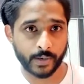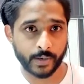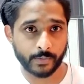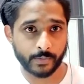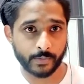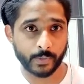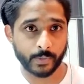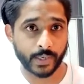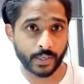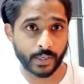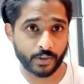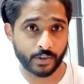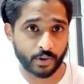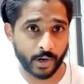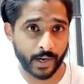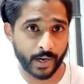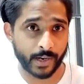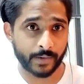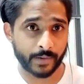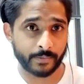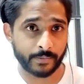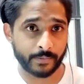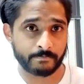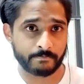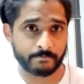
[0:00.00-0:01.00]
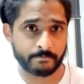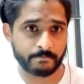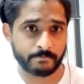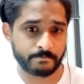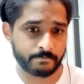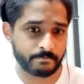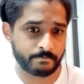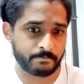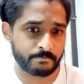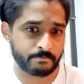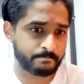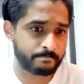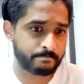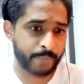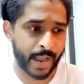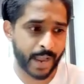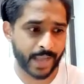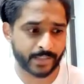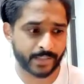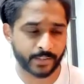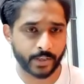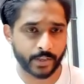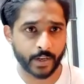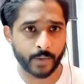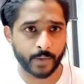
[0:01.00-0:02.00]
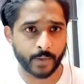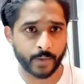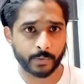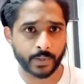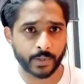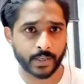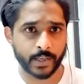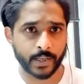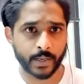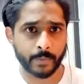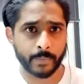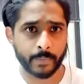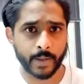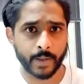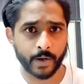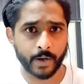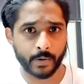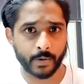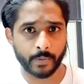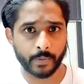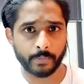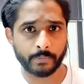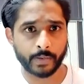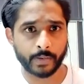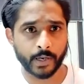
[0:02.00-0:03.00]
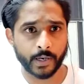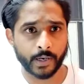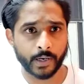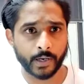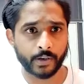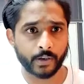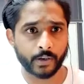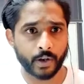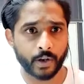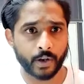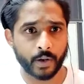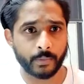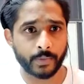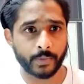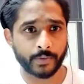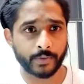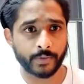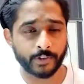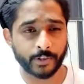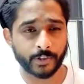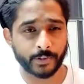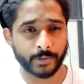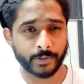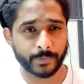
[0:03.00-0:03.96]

could try and back that up with like a better player in our midfield.